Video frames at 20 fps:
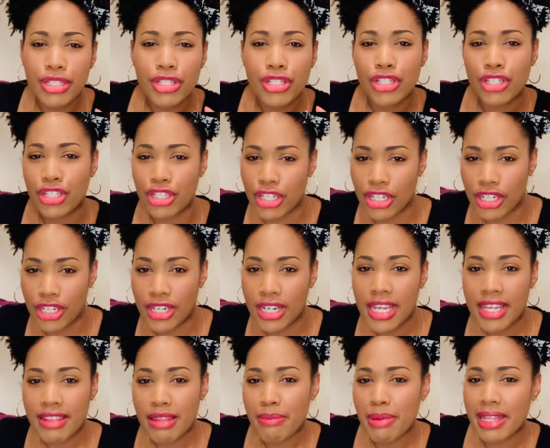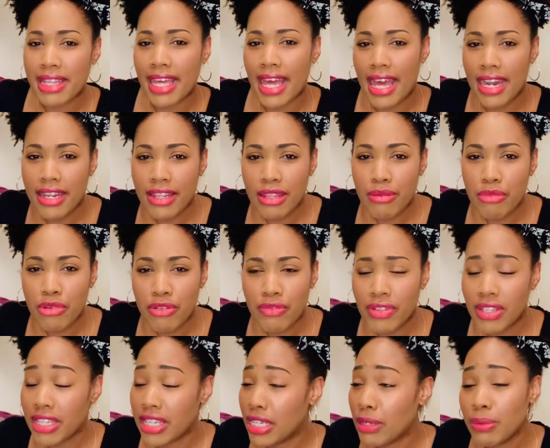sure that by the end of the
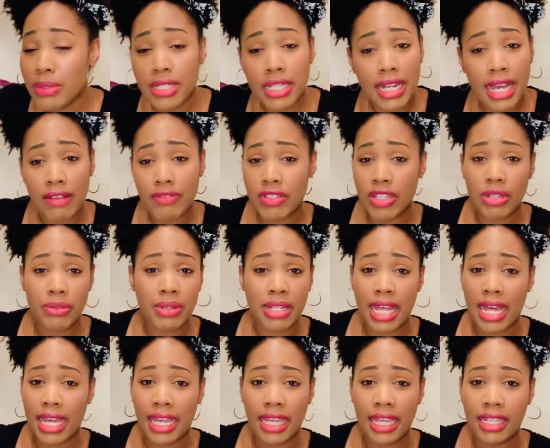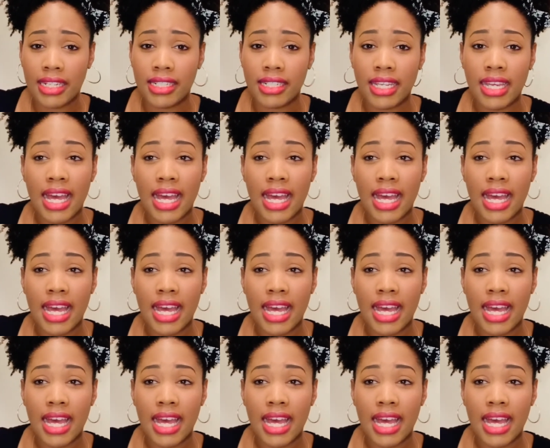movie, he was gonna have to get rid of that hand.